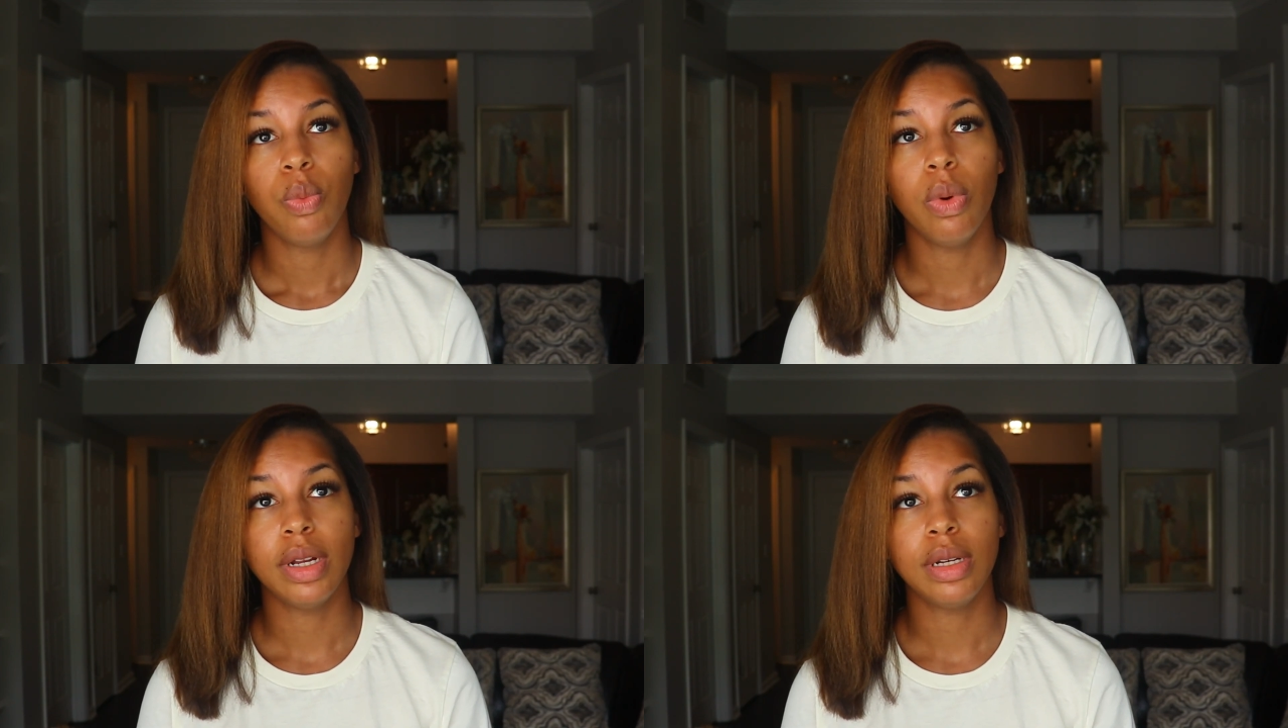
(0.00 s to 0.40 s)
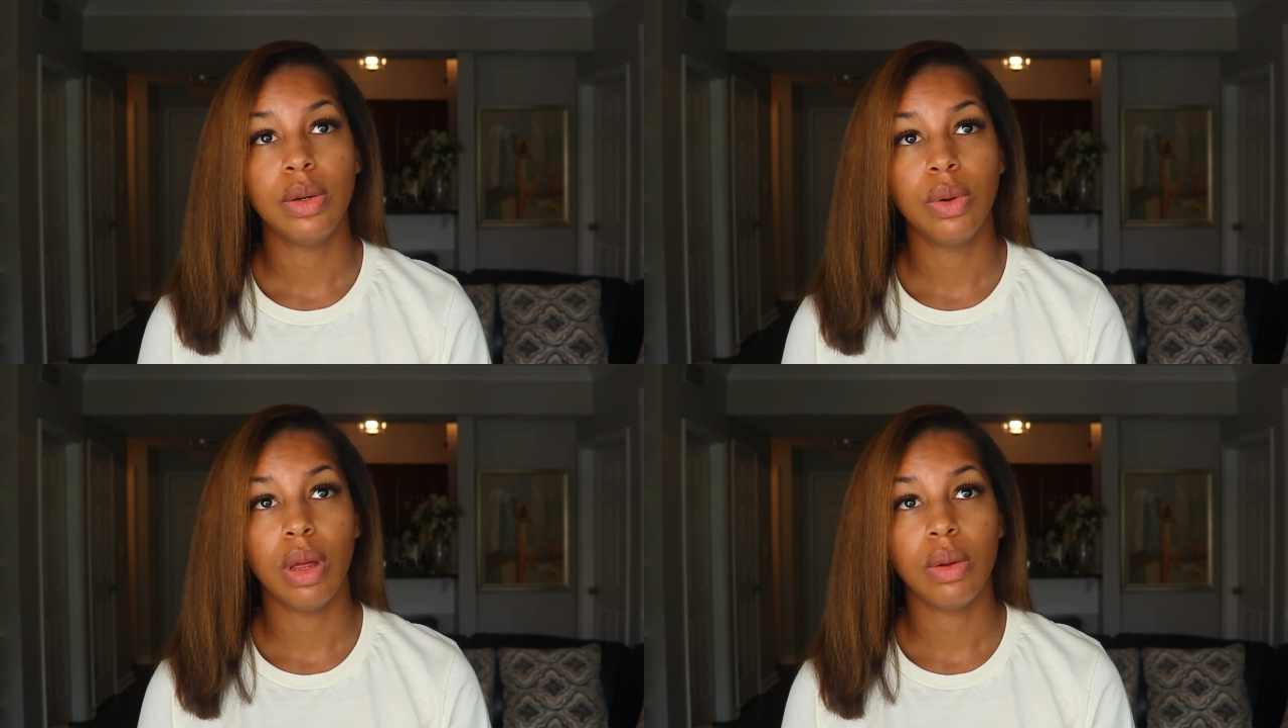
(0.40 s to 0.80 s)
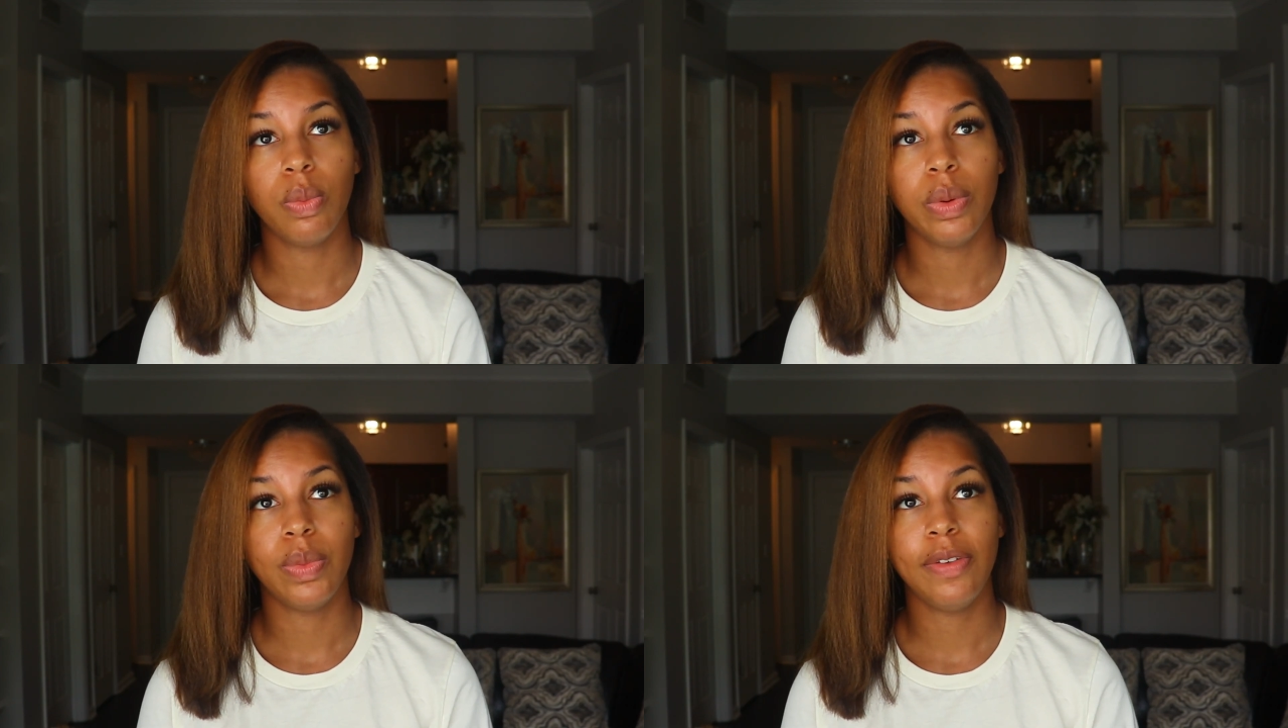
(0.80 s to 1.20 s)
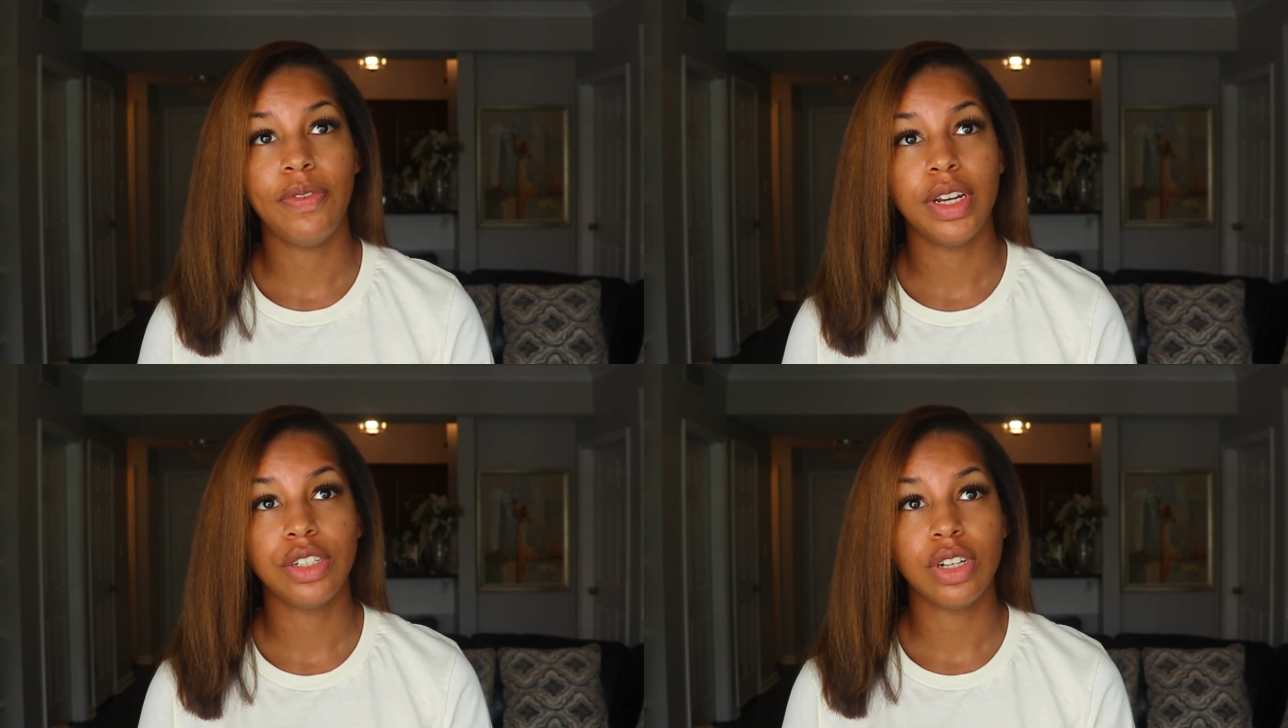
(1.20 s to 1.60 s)
when we
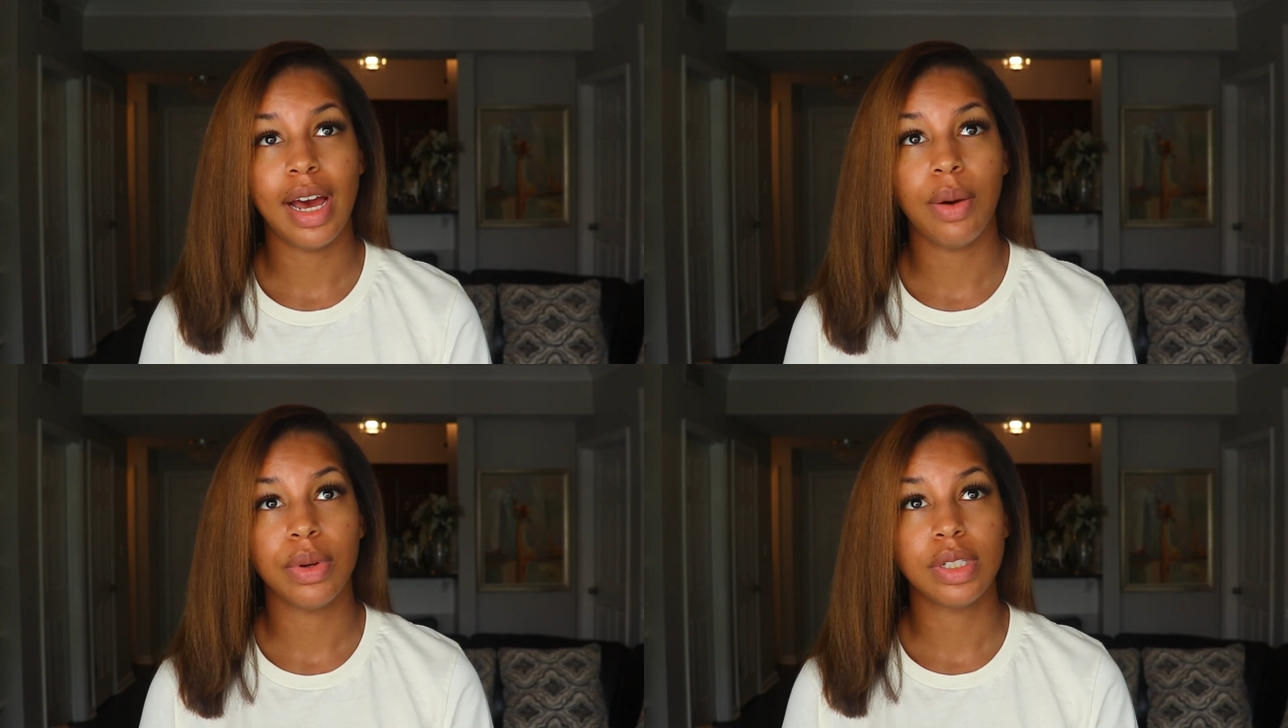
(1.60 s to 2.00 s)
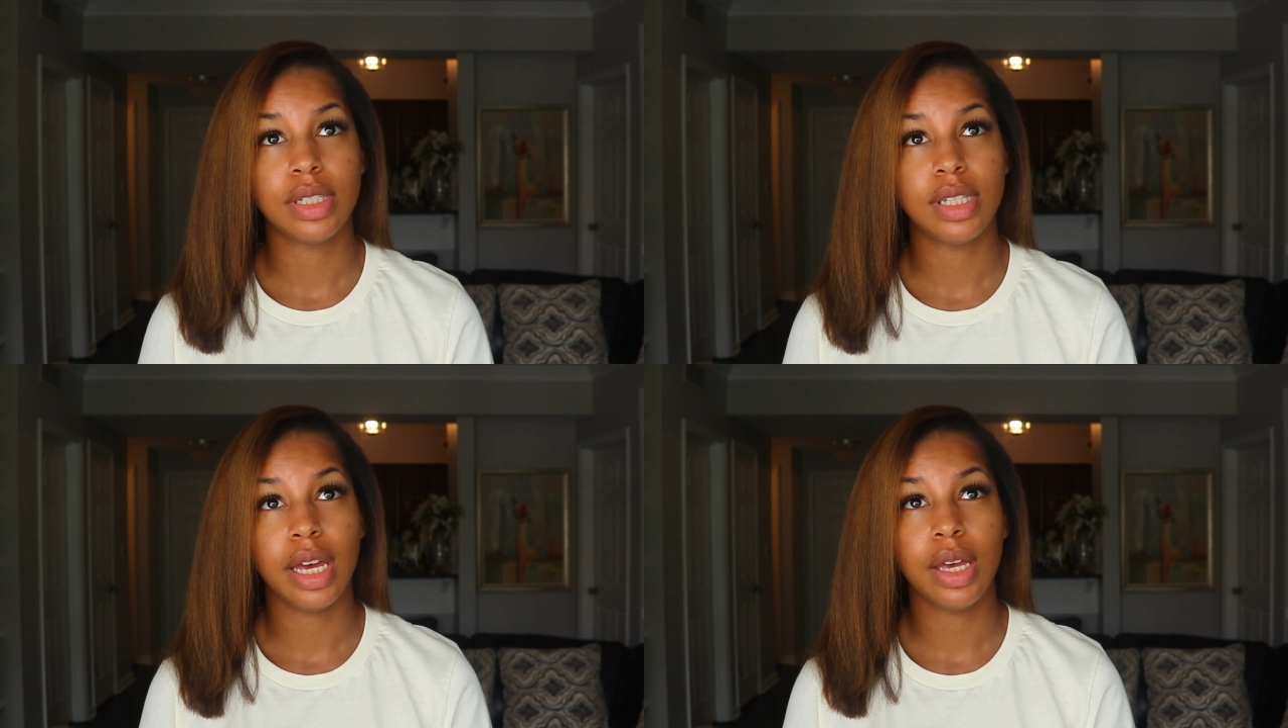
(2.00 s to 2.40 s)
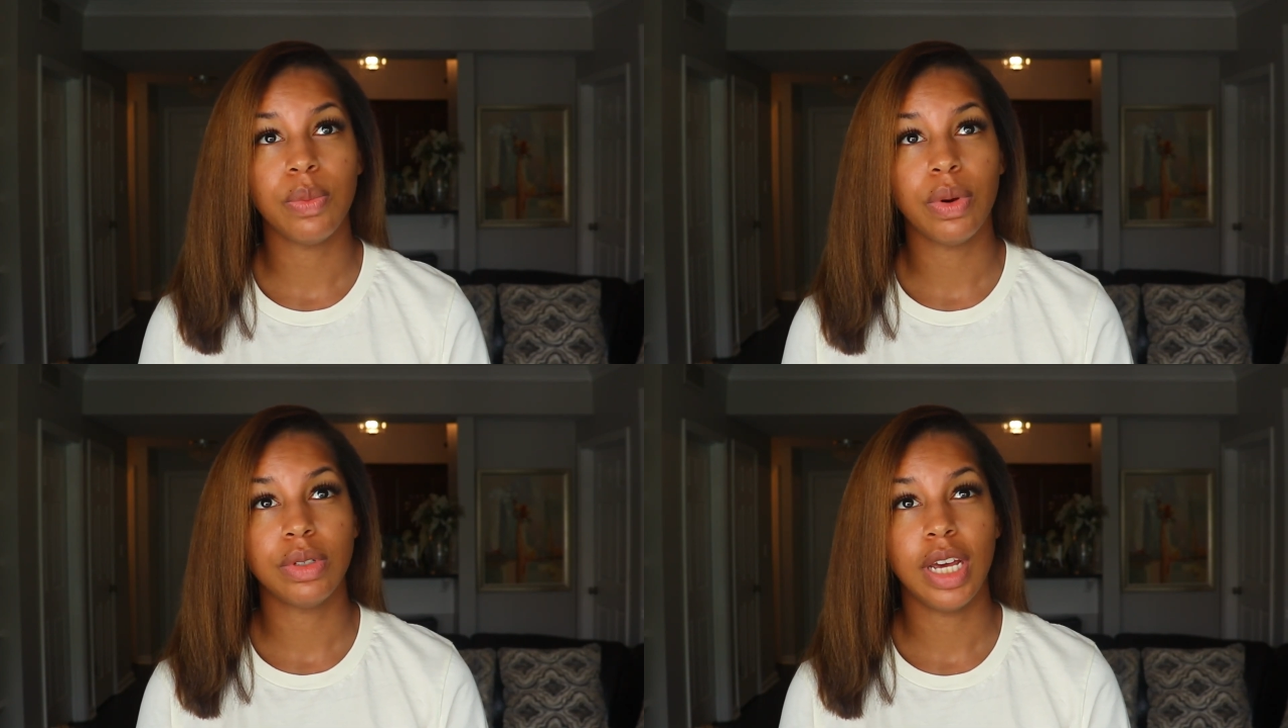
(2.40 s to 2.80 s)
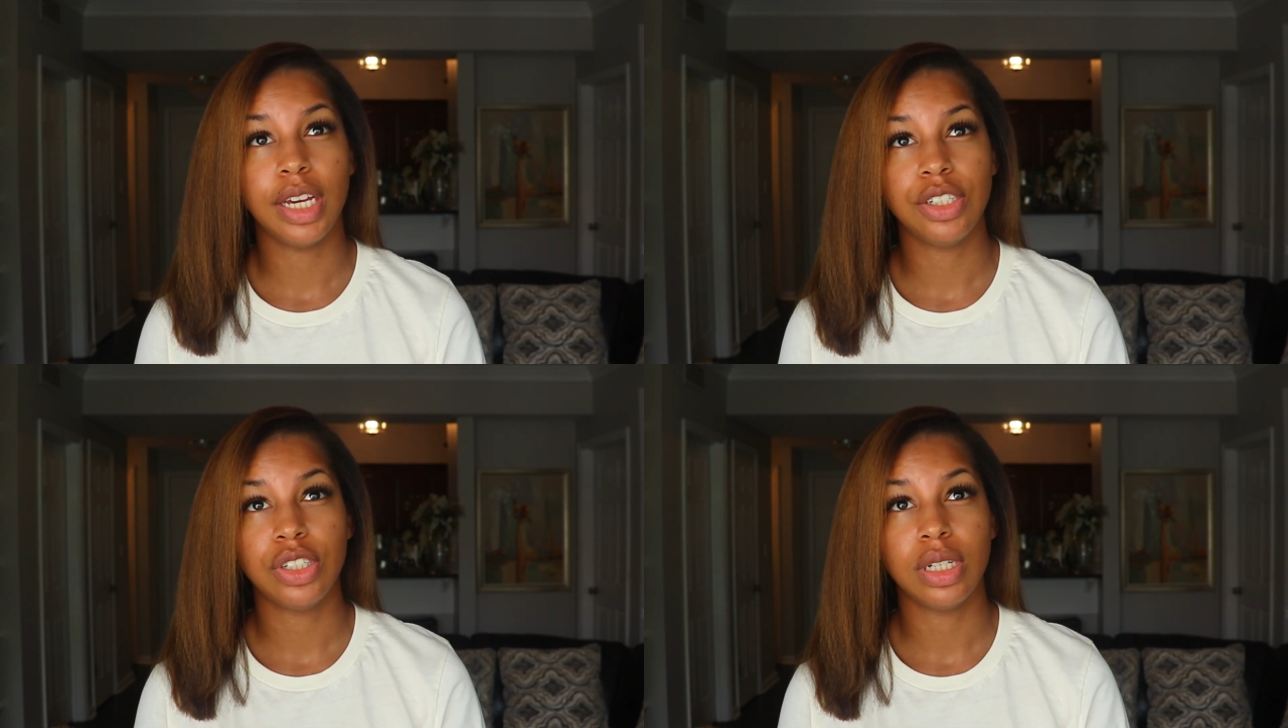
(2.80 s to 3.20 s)
finished our second
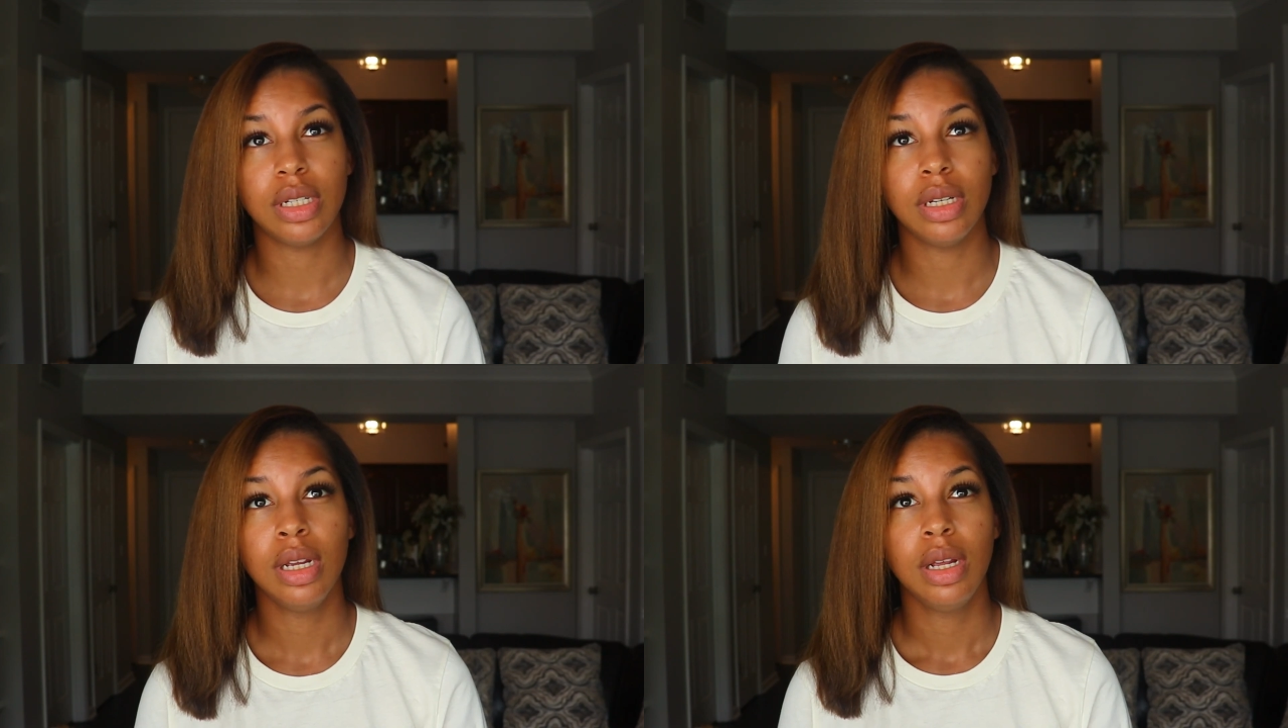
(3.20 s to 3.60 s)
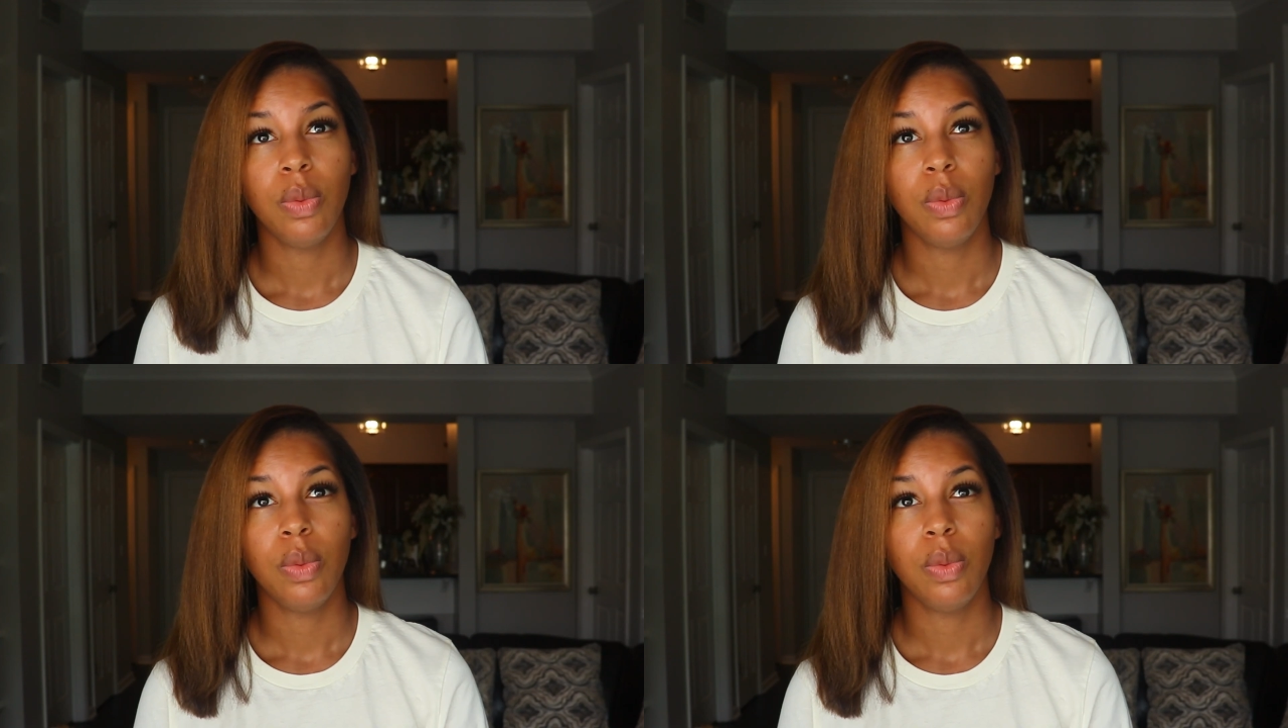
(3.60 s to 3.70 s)
rotation,